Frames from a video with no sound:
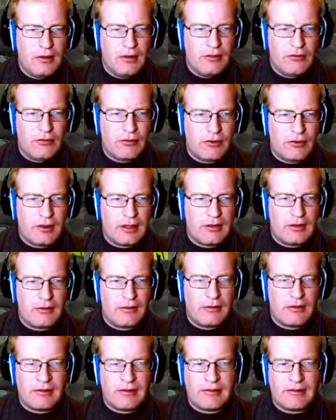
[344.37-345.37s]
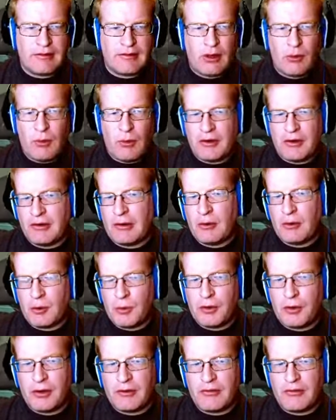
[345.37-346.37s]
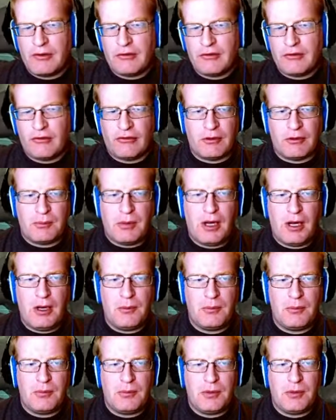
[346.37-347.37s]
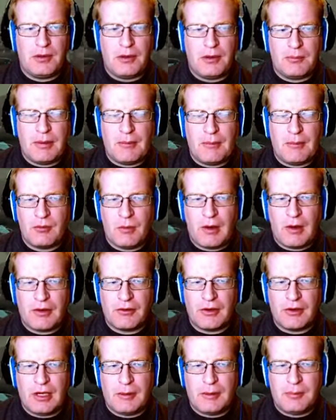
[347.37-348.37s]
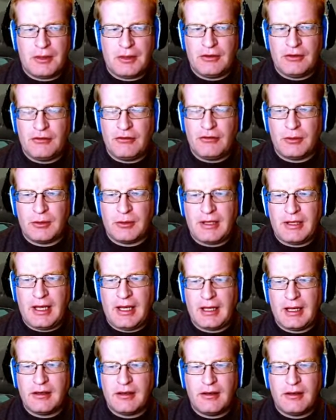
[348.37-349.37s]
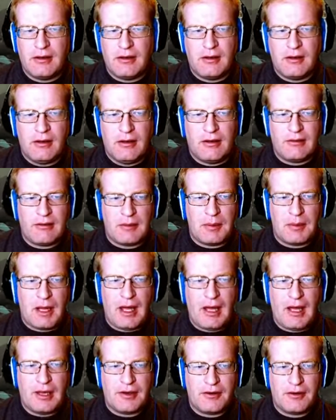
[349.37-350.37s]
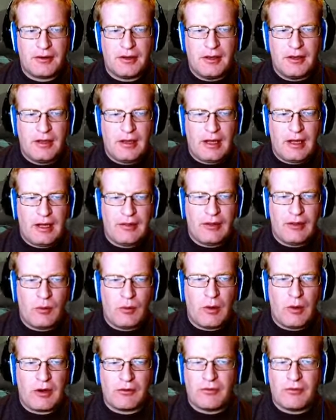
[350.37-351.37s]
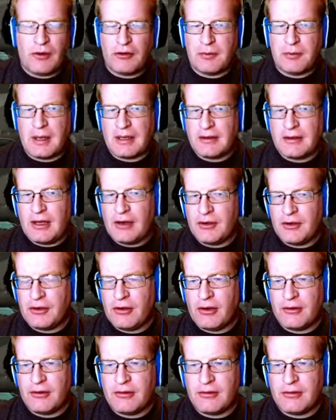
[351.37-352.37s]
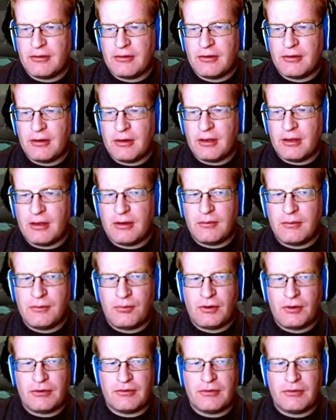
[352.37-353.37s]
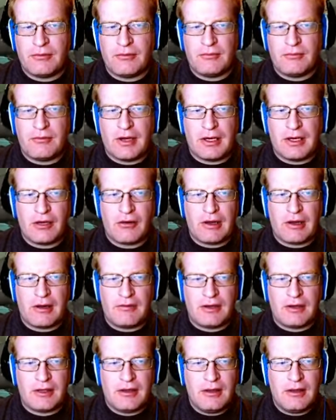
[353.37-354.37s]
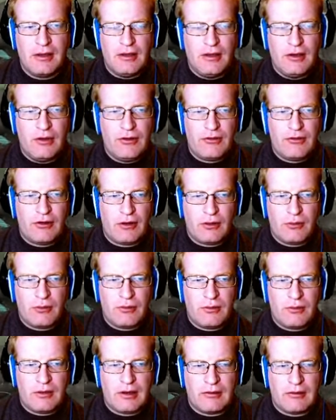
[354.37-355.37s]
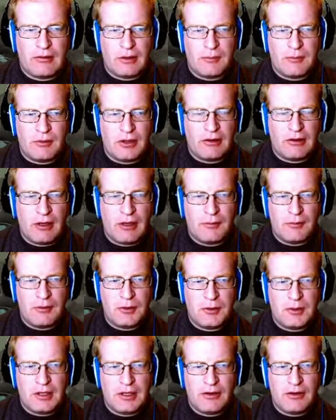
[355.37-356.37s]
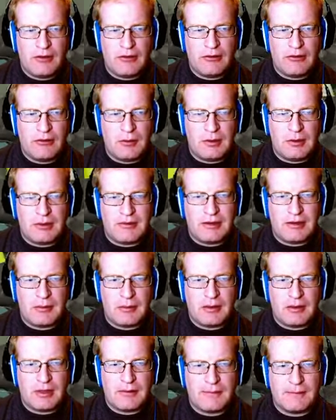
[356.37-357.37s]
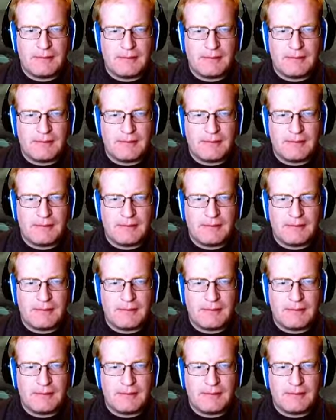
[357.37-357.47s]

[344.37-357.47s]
So that, because that's how a water tower works, it's just a pump that pumps water up into a tank that's up higher, and then the water falls back down and causes uh, pressure via gravity. So that's what I'm. That's all I'm doing here, is doing the same thing.